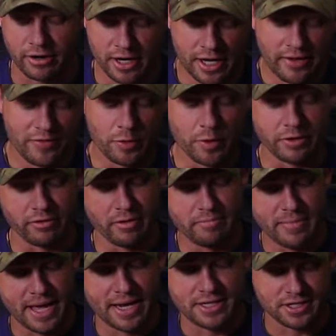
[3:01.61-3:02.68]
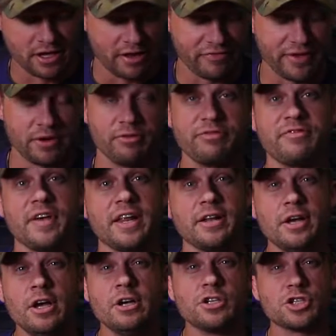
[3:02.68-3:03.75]
If you want to run med stuff, it'll fit.
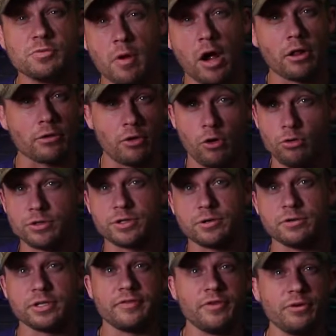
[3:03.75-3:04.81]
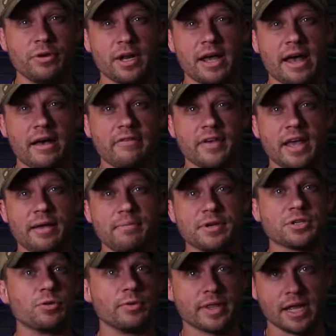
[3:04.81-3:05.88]
Smaller holsters, if you're going to have a
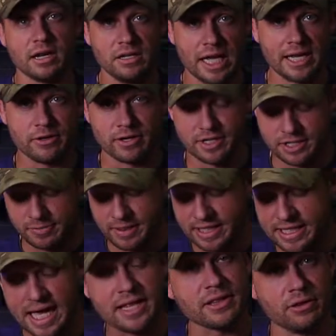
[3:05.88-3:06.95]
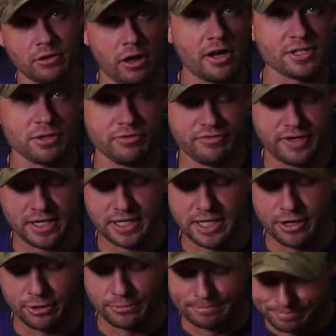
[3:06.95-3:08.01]
pistol without a light on it, something like that, they'll also fit in
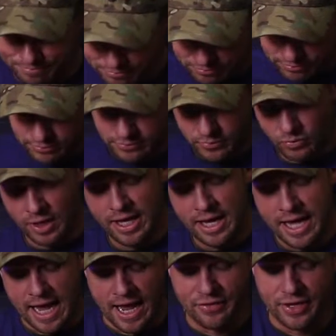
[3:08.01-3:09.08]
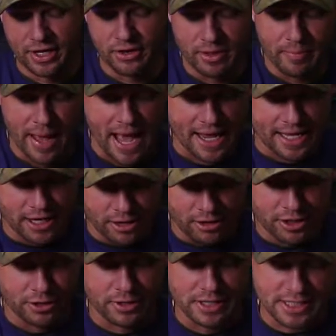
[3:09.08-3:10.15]
here. And then on the back here,
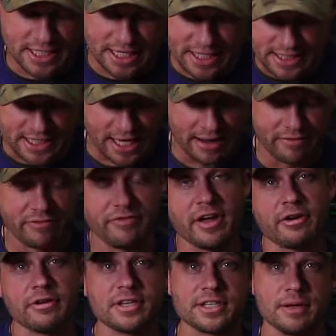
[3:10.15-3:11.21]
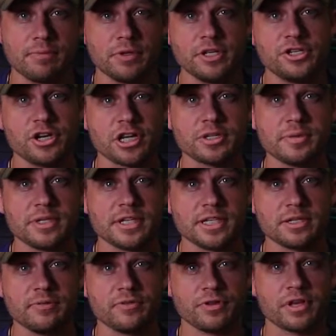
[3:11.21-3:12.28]
you can see it's got a very simple adjustment
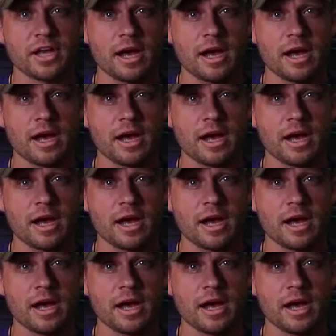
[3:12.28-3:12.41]
system for the